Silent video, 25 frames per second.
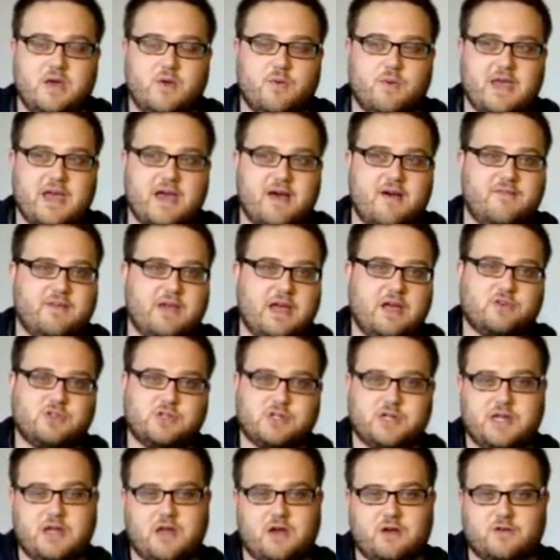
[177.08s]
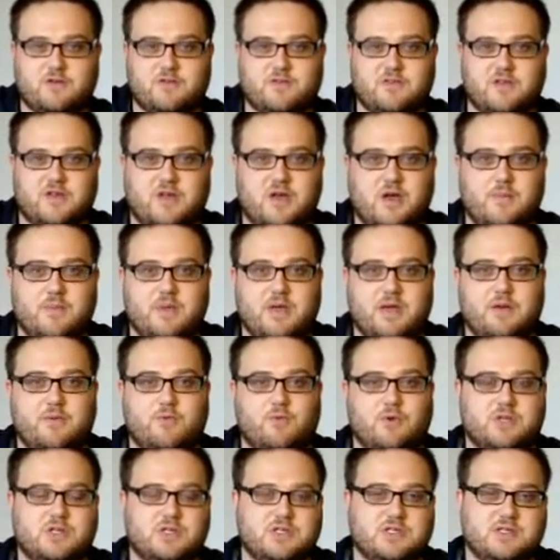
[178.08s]
extra characters that come
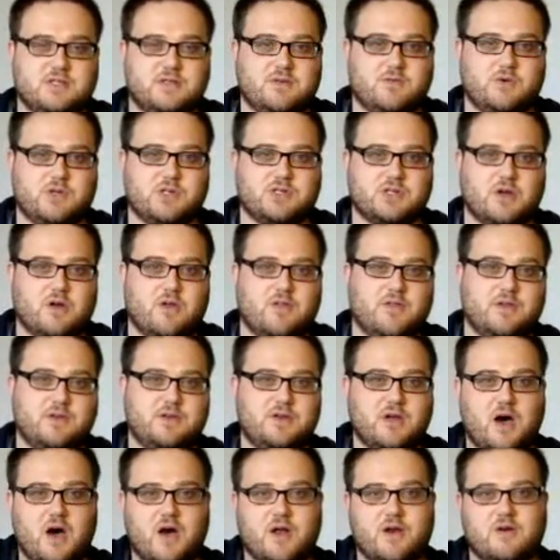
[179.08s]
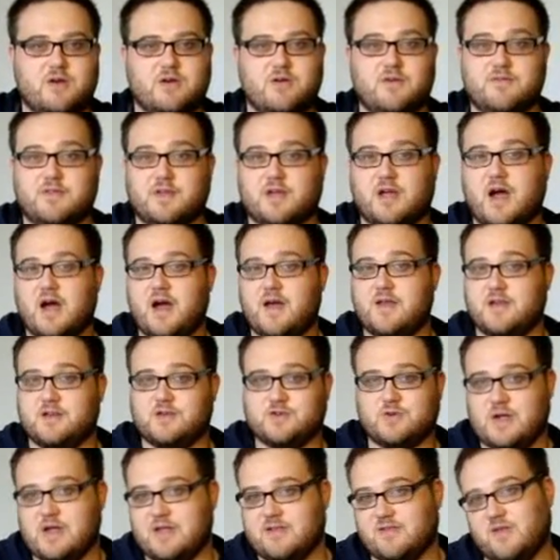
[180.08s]
in, which are the daughter of the guy
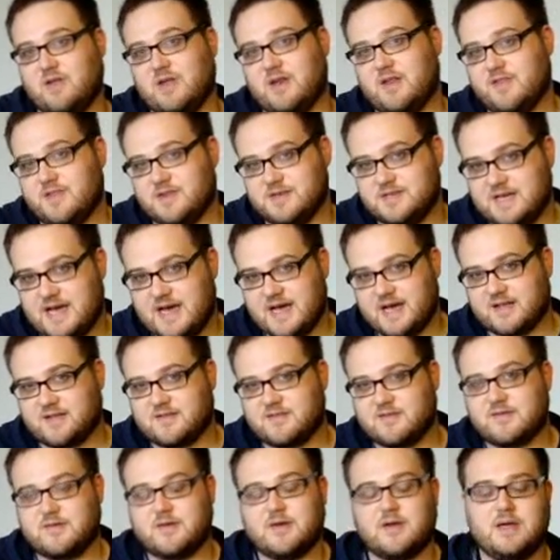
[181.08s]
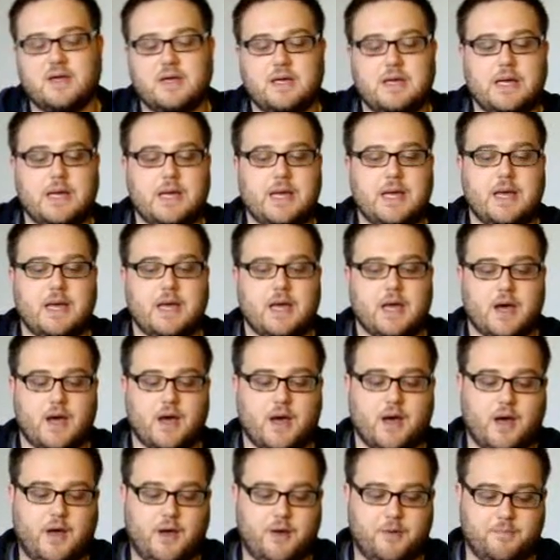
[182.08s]
that translated the text,
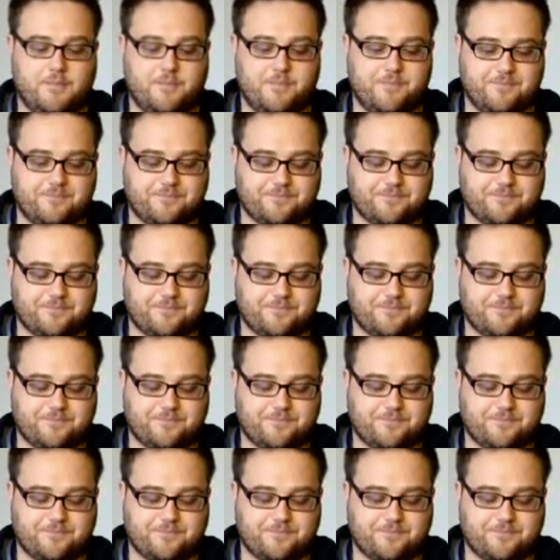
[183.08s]
and